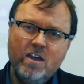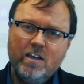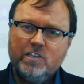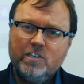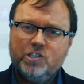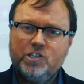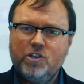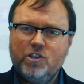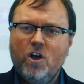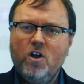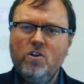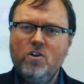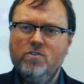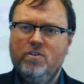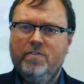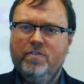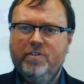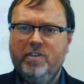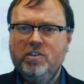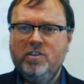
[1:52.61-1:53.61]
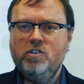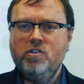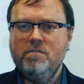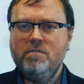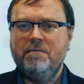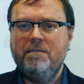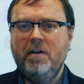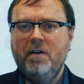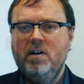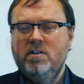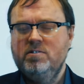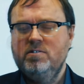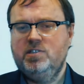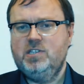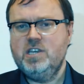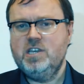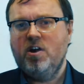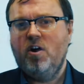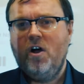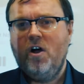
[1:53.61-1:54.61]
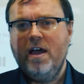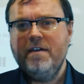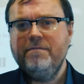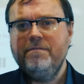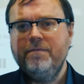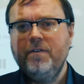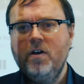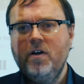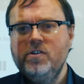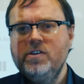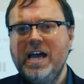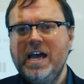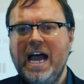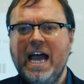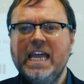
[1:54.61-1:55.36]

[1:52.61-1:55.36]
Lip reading: So, the new phones, the iPhone